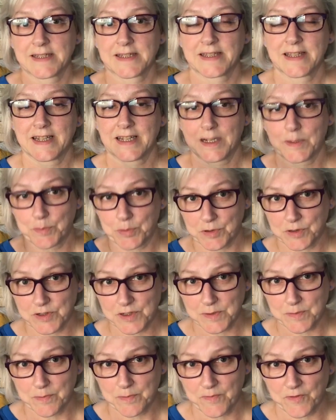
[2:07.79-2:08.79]
and then I'll put
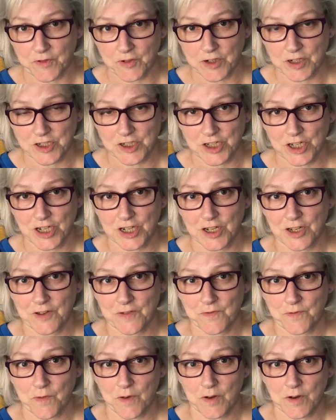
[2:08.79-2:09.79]
some footage in
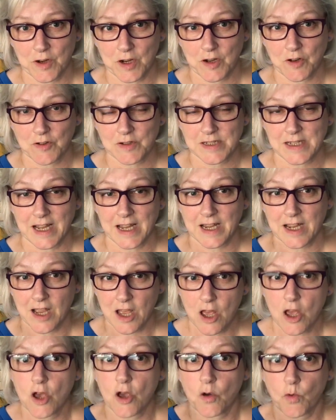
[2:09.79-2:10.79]
of what it looks like
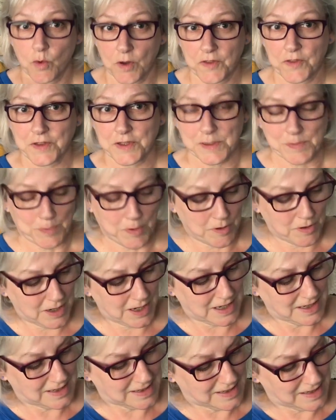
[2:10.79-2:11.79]
with the
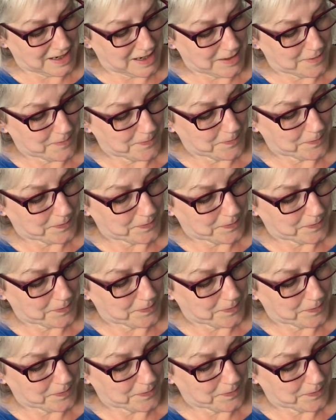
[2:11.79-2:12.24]
spotlights in.